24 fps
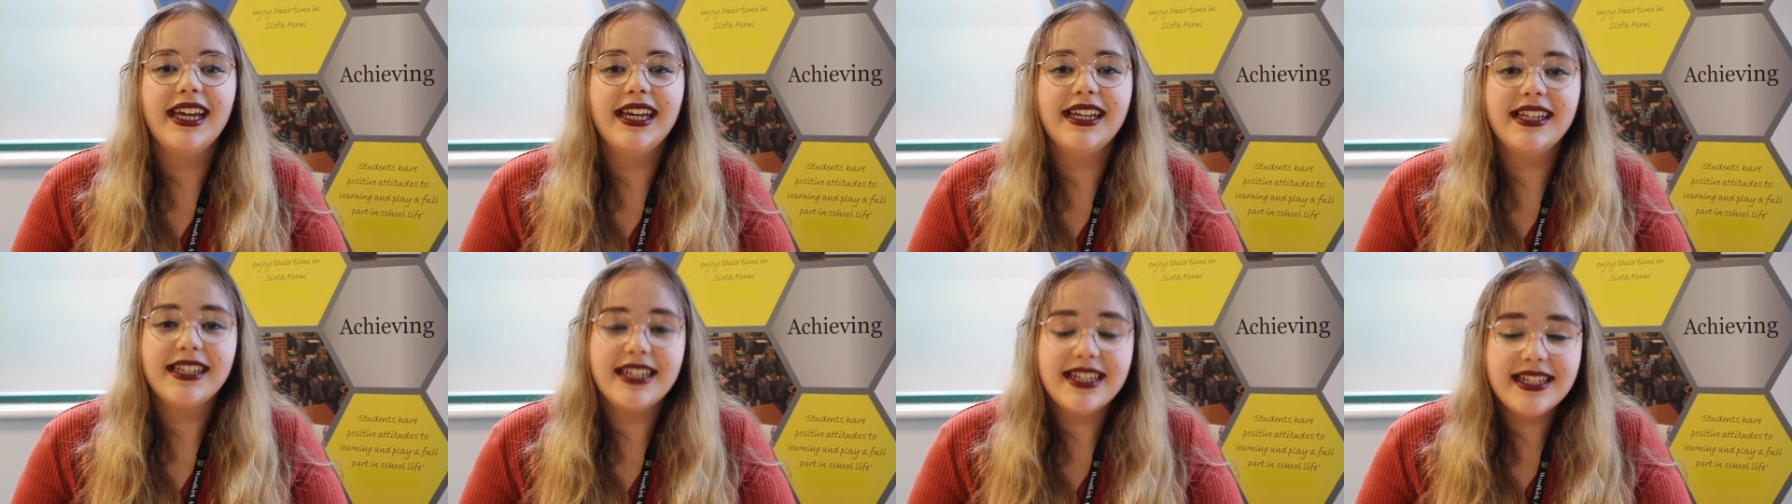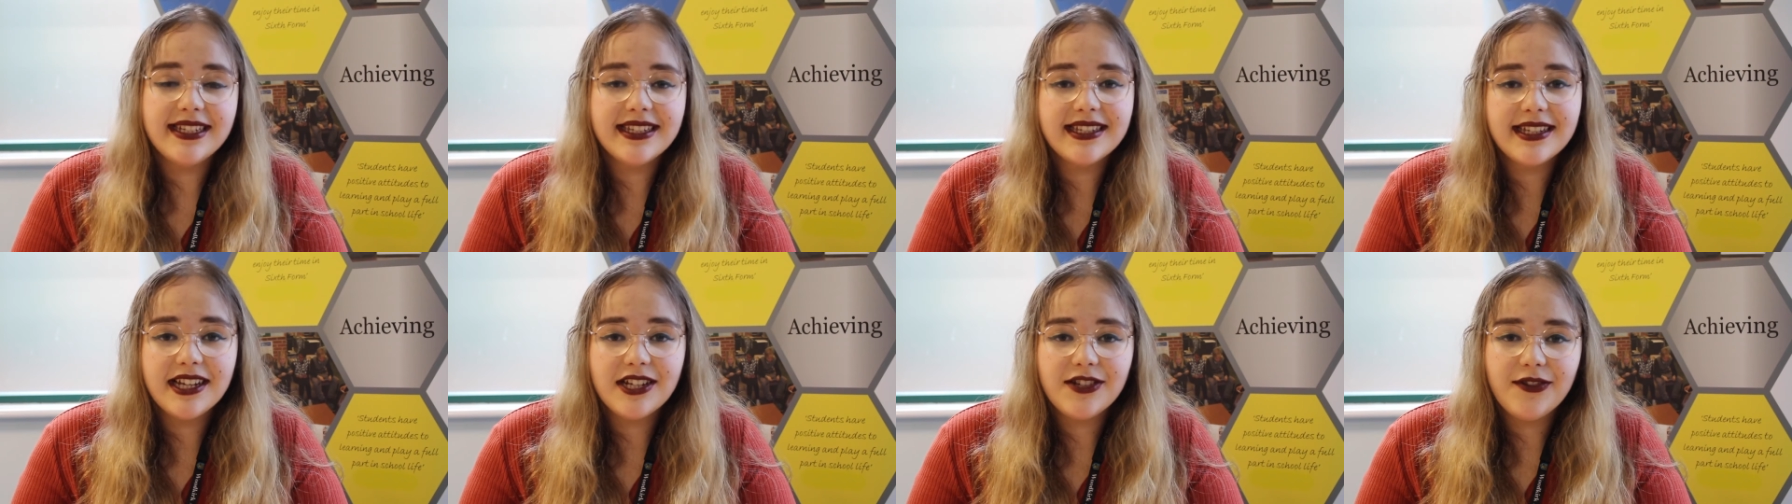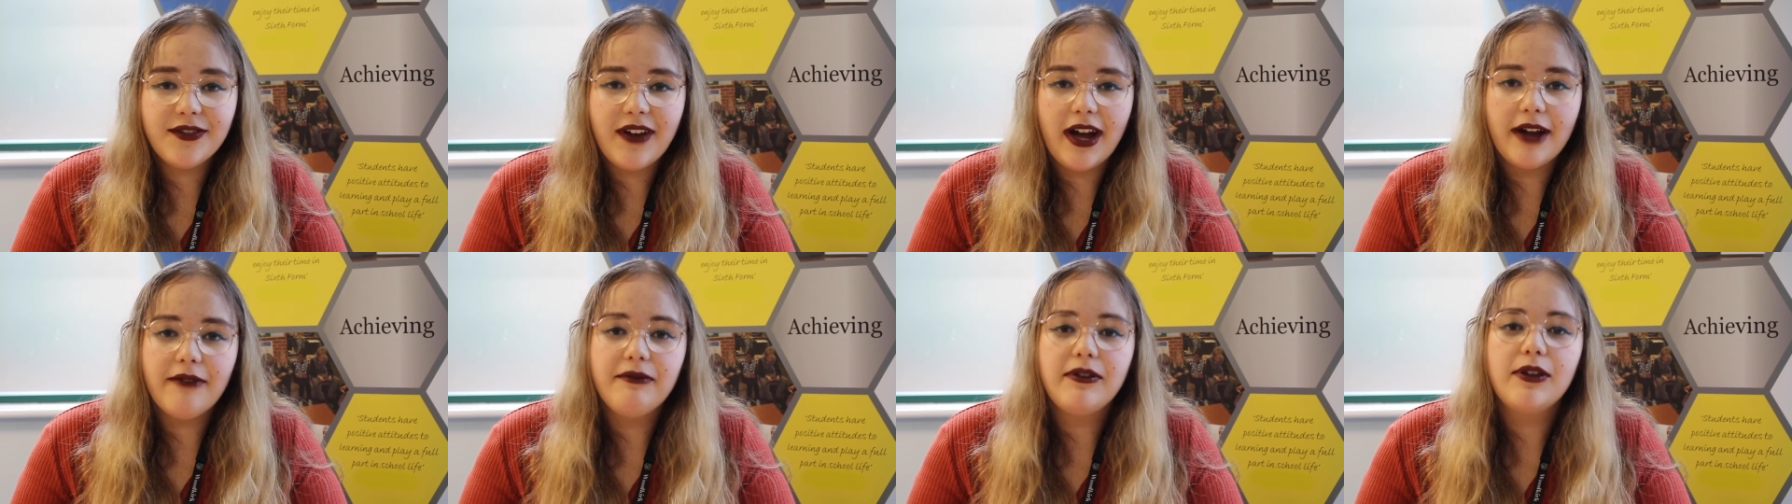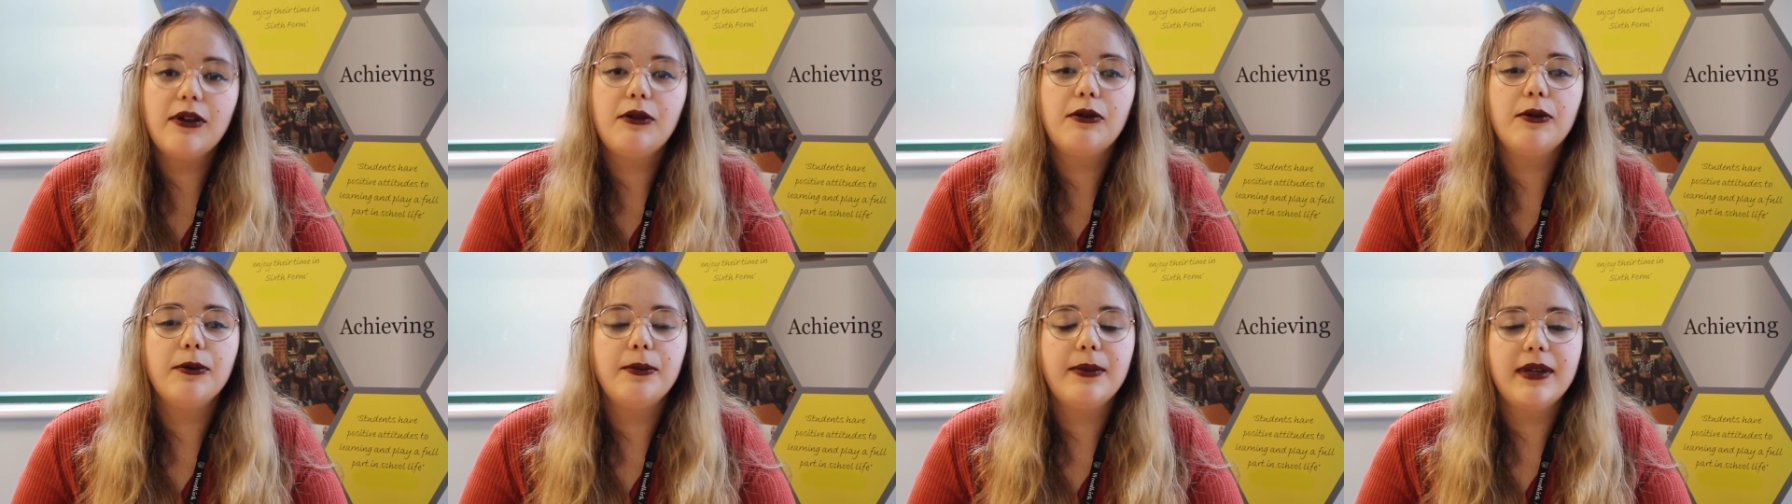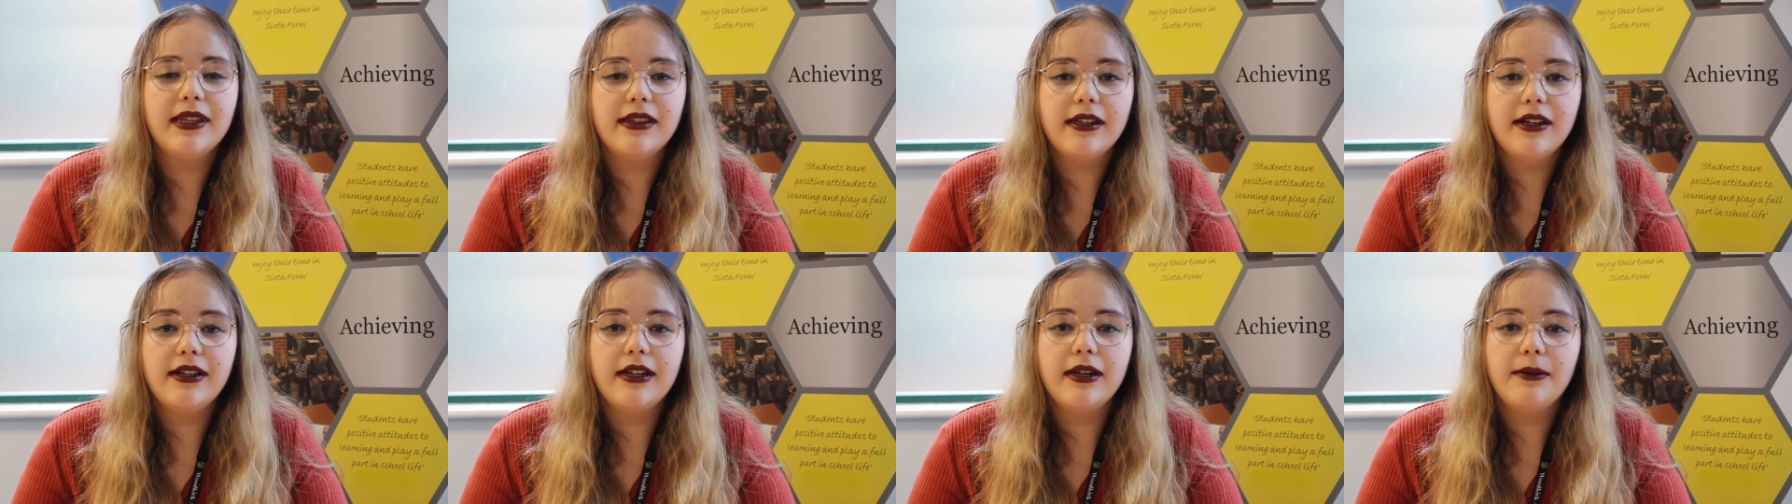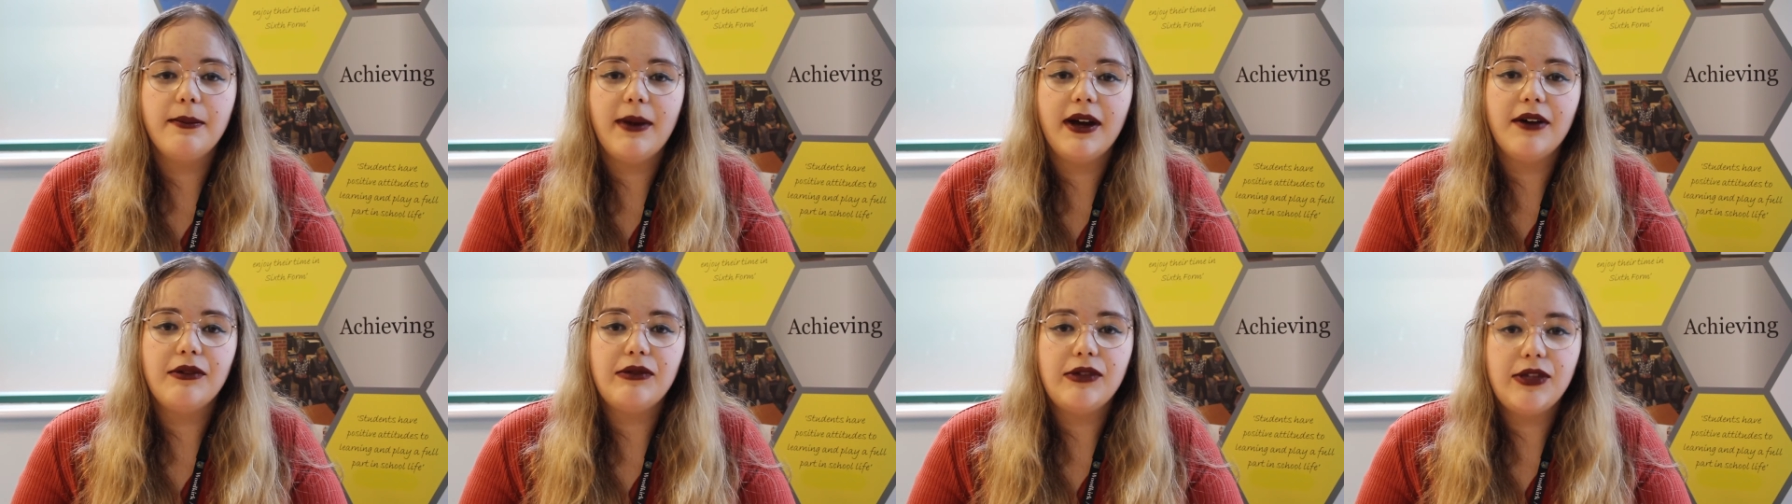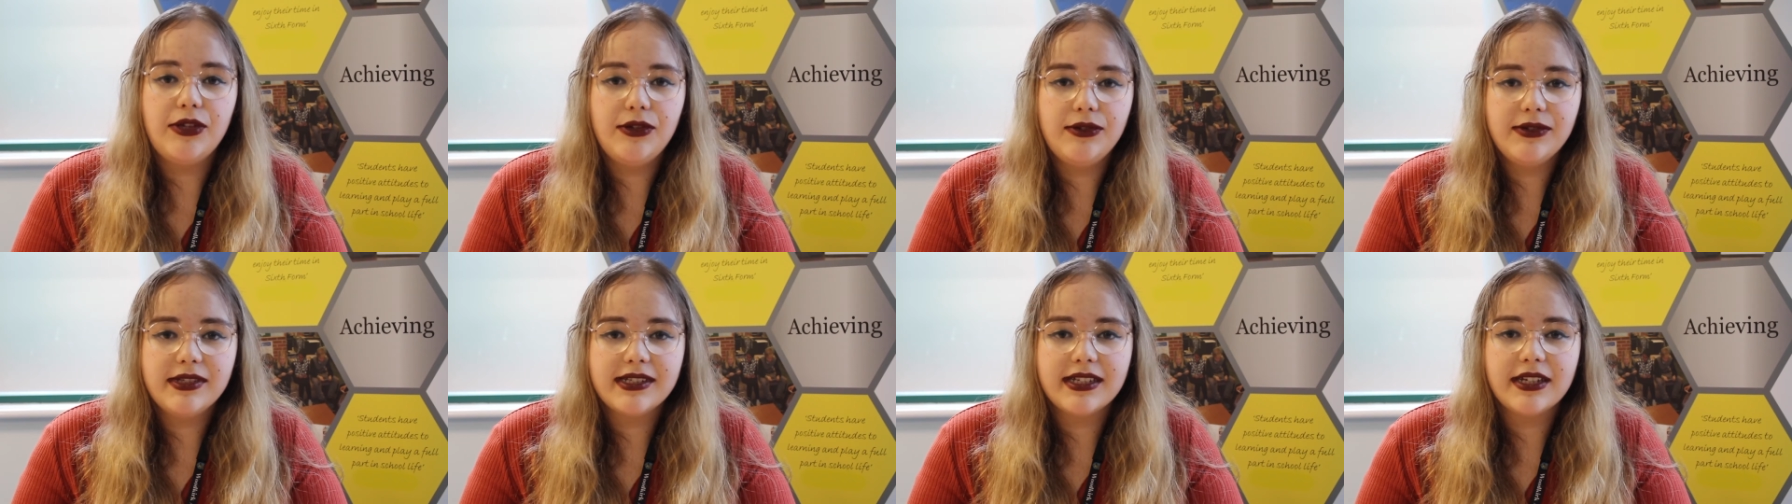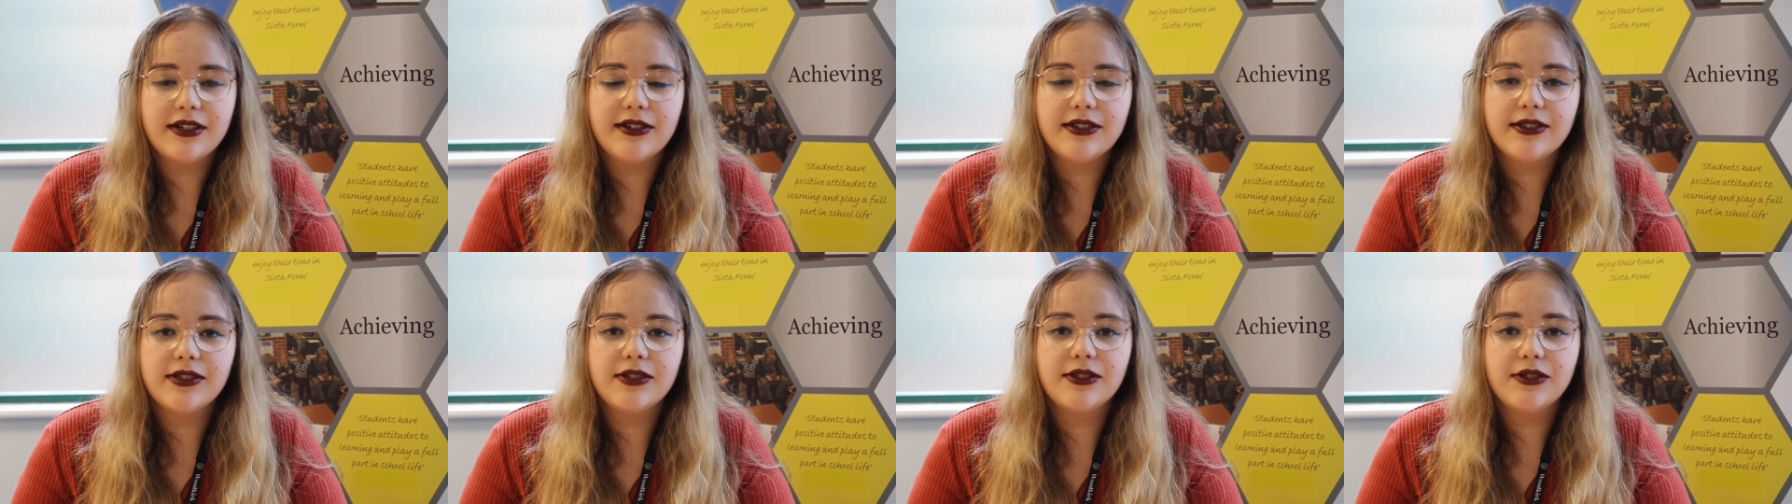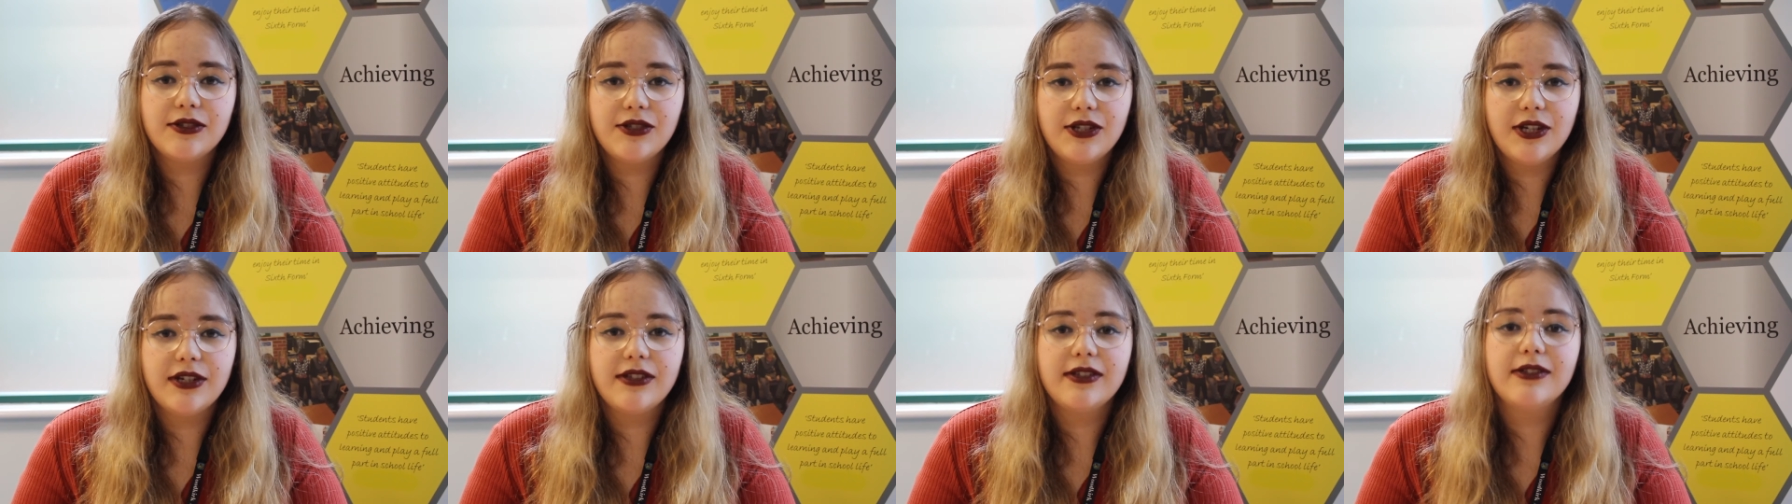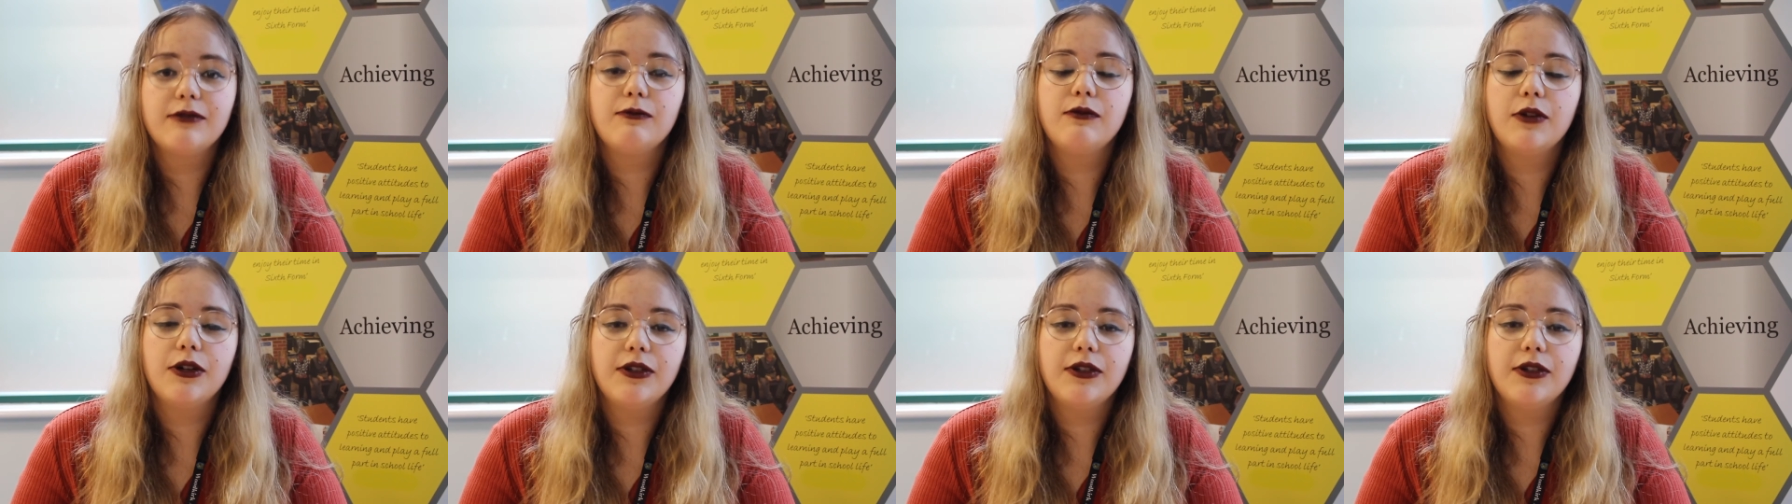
In Key Stage 5 you will be learning about new skills such as